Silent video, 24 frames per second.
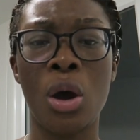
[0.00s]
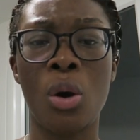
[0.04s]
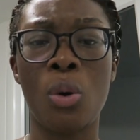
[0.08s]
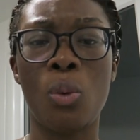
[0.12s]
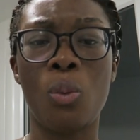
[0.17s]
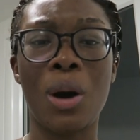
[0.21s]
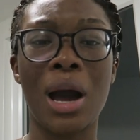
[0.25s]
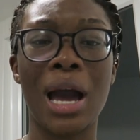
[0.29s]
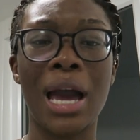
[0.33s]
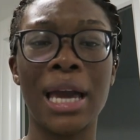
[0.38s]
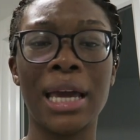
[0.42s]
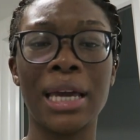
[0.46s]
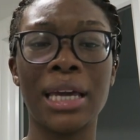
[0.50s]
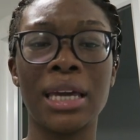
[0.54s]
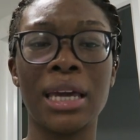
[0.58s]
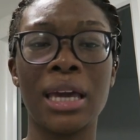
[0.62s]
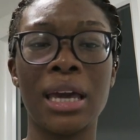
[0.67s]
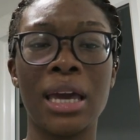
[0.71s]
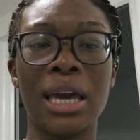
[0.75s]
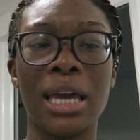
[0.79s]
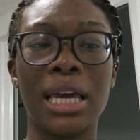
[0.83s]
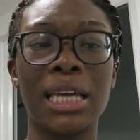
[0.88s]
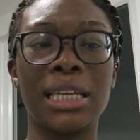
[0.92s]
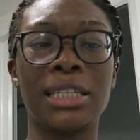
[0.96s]
Why
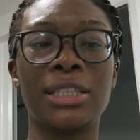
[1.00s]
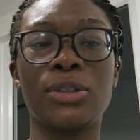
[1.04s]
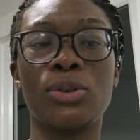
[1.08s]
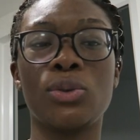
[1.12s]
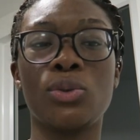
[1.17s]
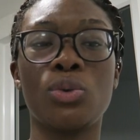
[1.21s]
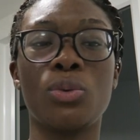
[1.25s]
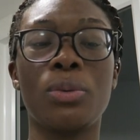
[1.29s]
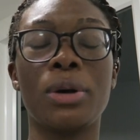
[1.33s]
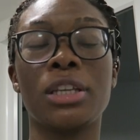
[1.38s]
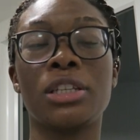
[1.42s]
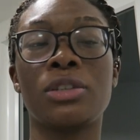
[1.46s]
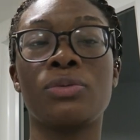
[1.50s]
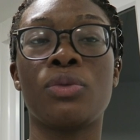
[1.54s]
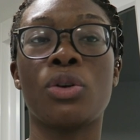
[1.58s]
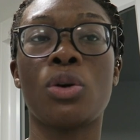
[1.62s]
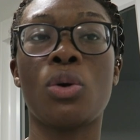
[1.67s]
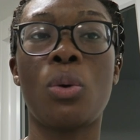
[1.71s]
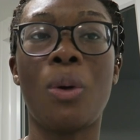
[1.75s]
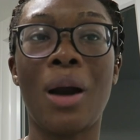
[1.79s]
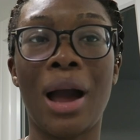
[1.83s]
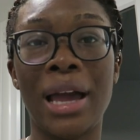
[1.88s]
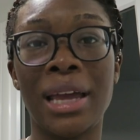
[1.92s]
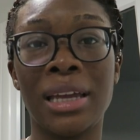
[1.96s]
is it always
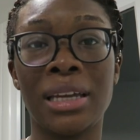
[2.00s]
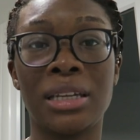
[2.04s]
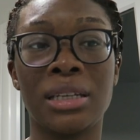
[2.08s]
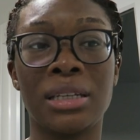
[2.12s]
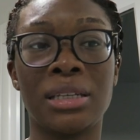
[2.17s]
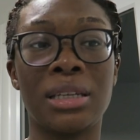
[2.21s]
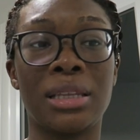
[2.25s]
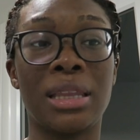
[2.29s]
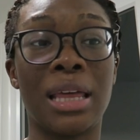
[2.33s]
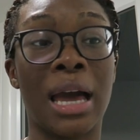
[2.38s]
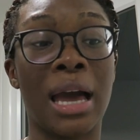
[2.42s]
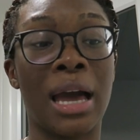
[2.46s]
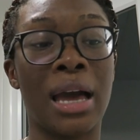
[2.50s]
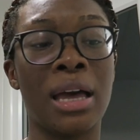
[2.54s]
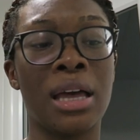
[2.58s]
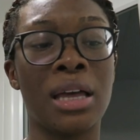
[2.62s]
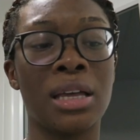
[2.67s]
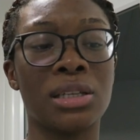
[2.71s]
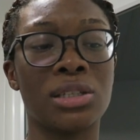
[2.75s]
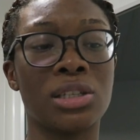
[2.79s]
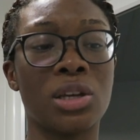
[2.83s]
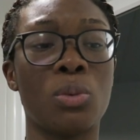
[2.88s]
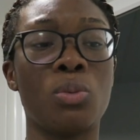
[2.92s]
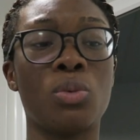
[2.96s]
required that
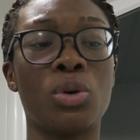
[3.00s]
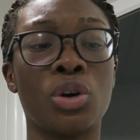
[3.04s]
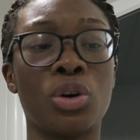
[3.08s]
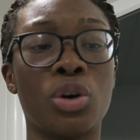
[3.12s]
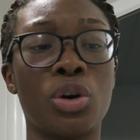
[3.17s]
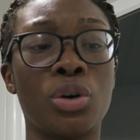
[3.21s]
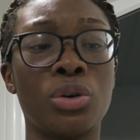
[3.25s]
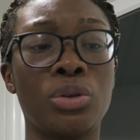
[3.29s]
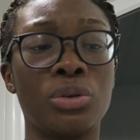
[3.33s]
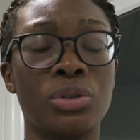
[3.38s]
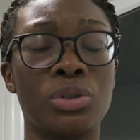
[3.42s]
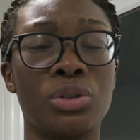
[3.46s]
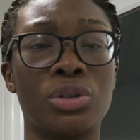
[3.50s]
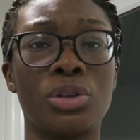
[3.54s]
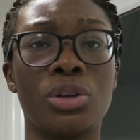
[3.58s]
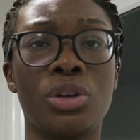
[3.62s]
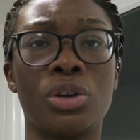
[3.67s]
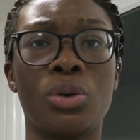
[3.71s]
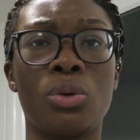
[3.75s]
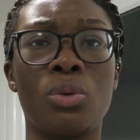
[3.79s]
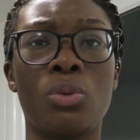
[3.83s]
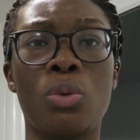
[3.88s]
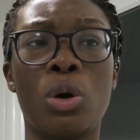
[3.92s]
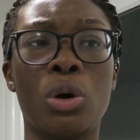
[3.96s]
someone goes,
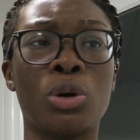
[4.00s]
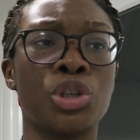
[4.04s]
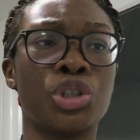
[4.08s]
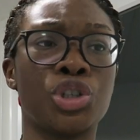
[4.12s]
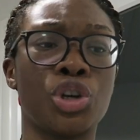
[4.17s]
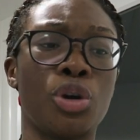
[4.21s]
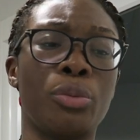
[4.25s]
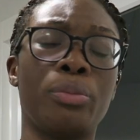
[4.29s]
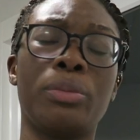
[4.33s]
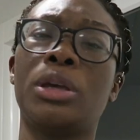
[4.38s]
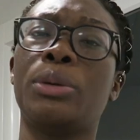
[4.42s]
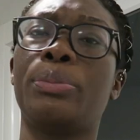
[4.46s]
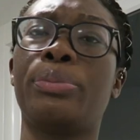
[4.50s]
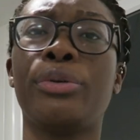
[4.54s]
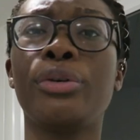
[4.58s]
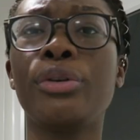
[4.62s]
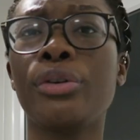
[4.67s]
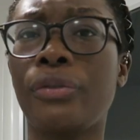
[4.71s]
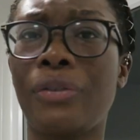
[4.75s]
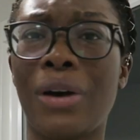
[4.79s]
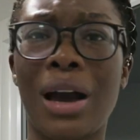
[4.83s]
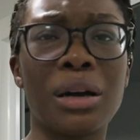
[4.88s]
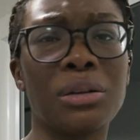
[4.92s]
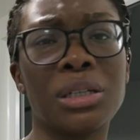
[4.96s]
well, show me
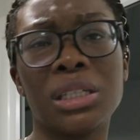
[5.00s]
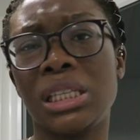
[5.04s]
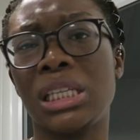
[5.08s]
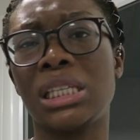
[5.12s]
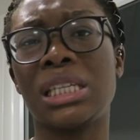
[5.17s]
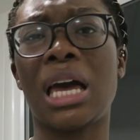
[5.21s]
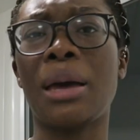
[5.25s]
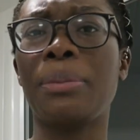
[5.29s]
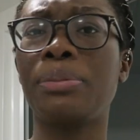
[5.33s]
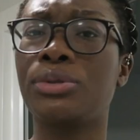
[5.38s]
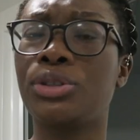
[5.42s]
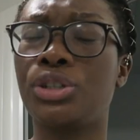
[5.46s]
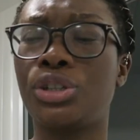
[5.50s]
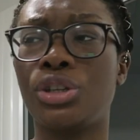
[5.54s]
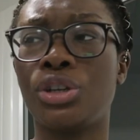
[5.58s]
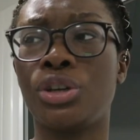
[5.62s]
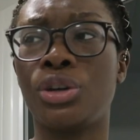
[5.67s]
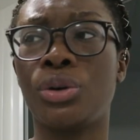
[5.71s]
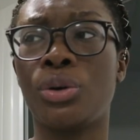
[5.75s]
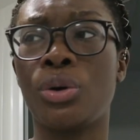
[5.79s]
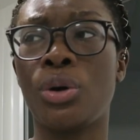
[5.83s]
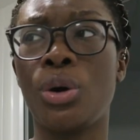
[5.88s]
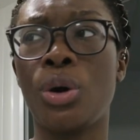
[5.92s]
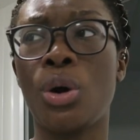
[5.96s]
proof. How did this happen to
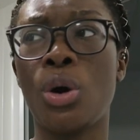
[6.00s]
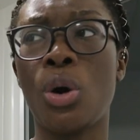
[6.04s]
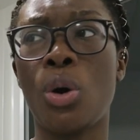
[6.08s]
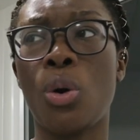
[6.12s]
you?